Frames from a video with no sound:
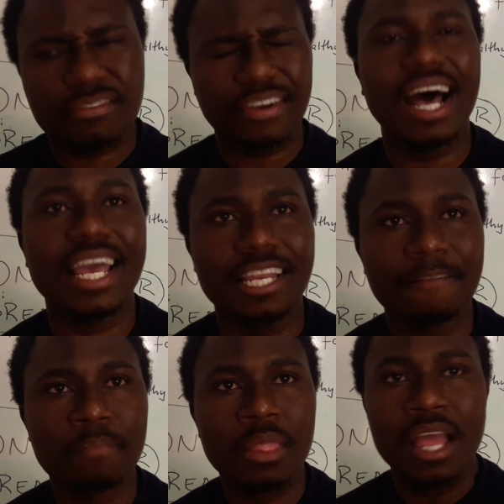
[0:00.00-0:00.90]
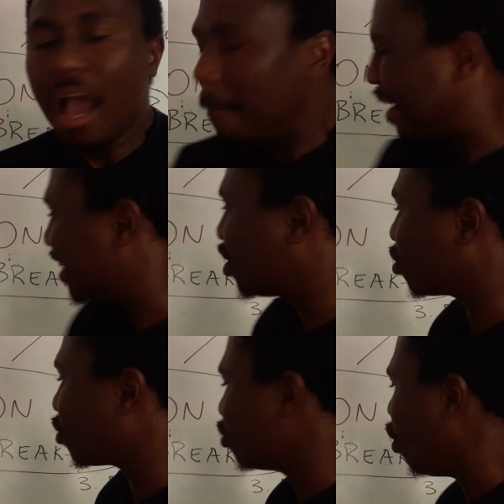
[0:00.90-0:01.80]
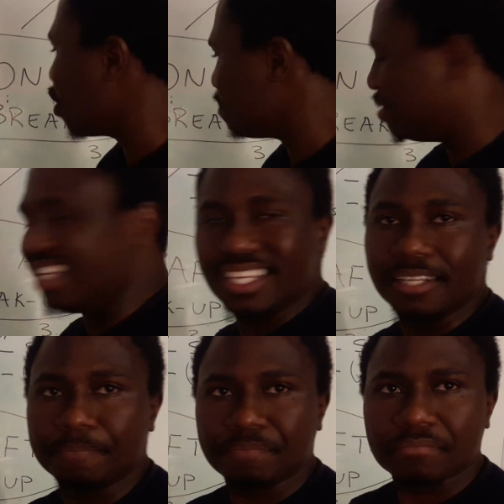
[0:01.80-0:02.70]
It's fine. But it should not be.